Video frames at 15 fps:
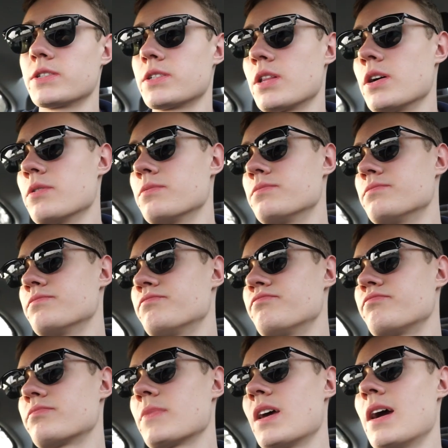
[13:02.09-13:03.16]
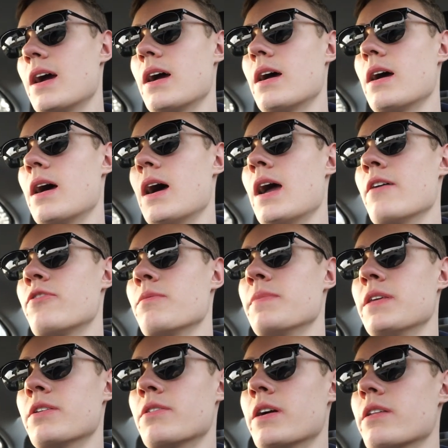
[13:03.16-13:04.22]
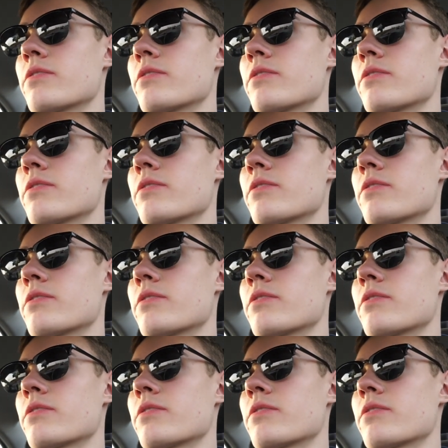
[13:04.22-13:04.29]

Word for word: slow. I have to be there at